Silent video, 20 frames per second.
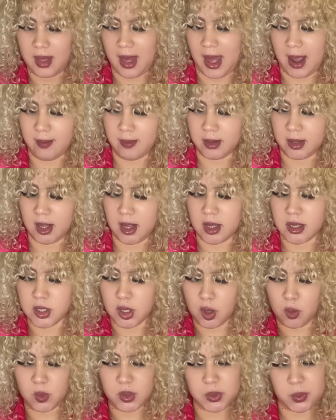Everything is
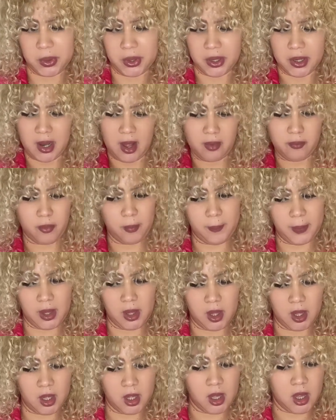always working out for
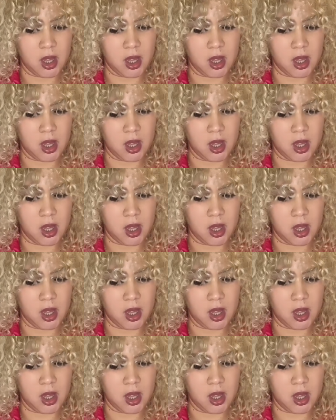me.